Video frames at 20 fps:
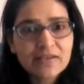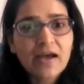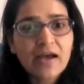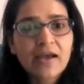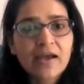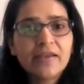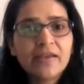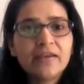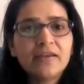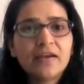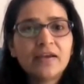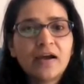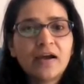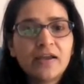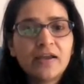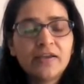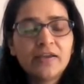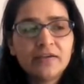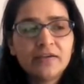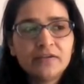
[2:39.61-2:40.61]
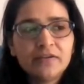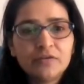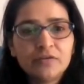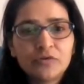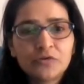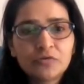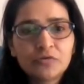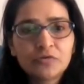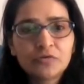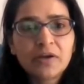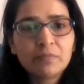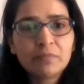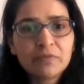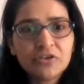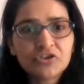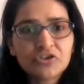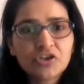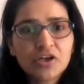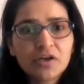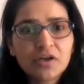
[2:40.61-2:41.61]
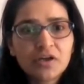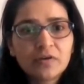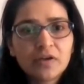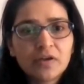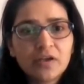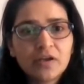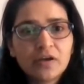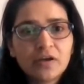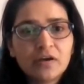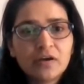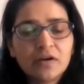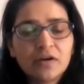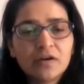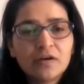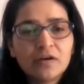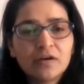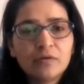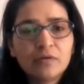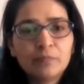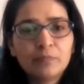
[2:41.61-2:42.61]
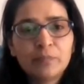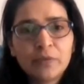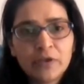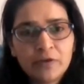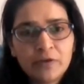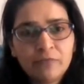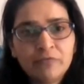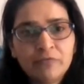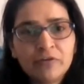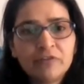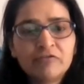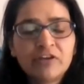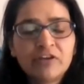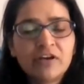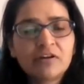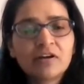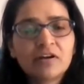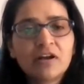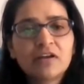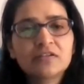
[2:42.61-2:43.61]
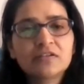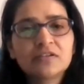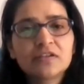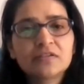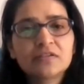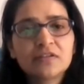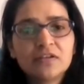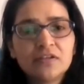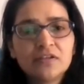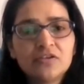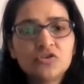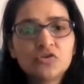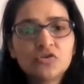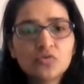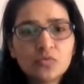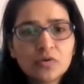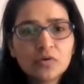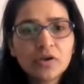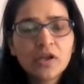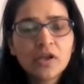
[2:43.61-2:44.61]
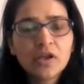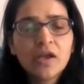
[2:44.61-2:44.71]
I, I took admission uh, in FinTram classes in June.